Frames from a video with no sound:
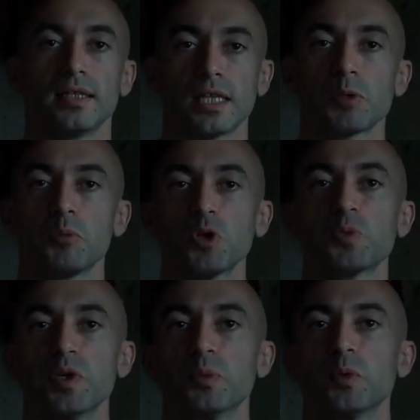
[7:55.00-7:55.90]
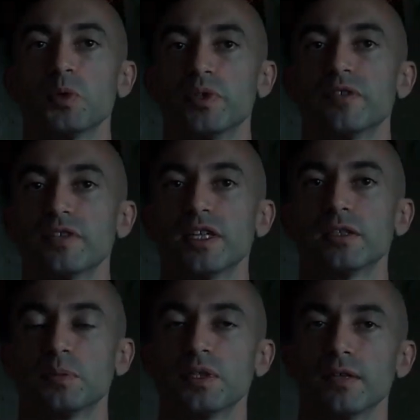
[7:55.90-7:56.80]
That's why most people would be afraid
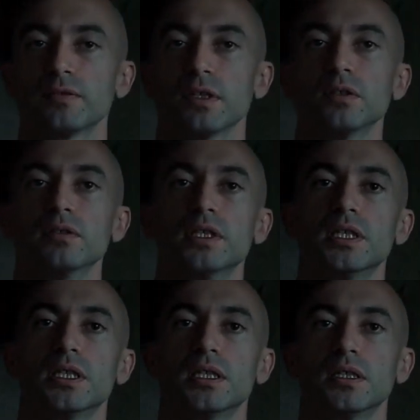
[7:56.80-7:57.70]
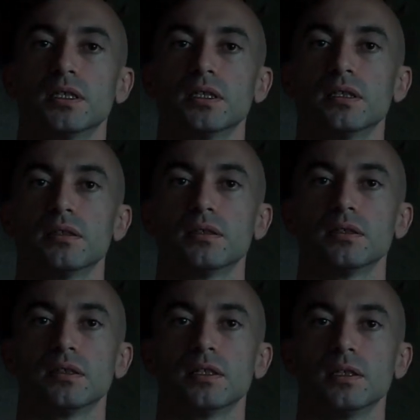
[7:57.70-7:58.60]
to be left alone.
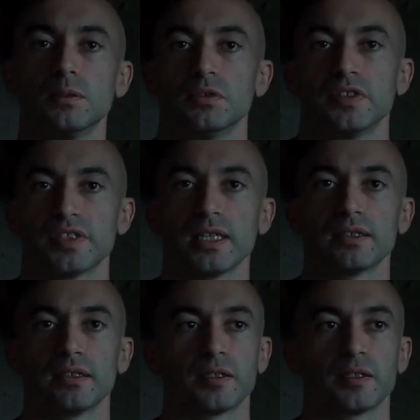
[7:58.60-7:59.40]
It would result in